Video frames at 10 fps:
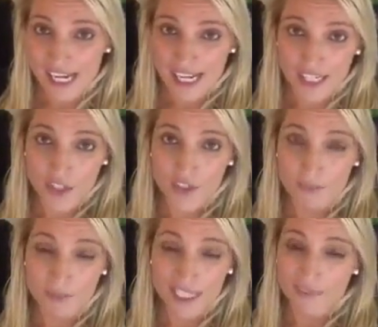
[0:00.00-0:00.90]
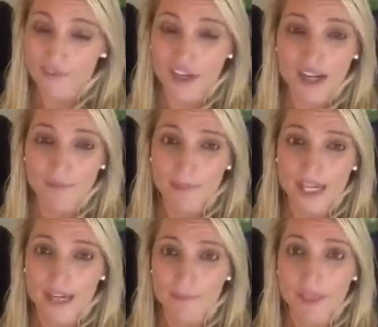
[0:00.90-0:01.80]
It could be from
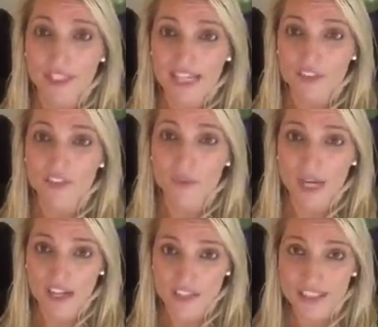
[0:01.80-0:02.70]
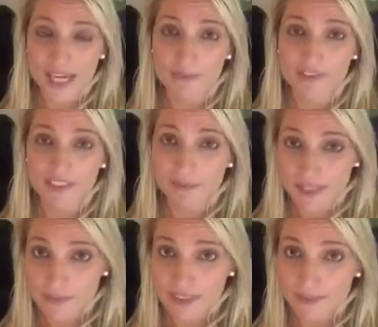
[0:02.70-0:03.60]
pudendal neuralgia types of
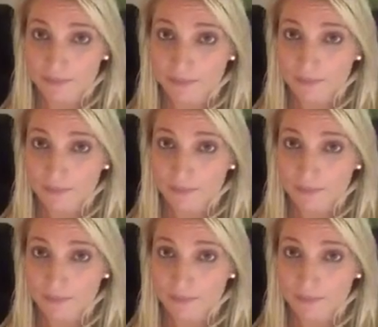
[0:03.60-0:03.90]
symptoms,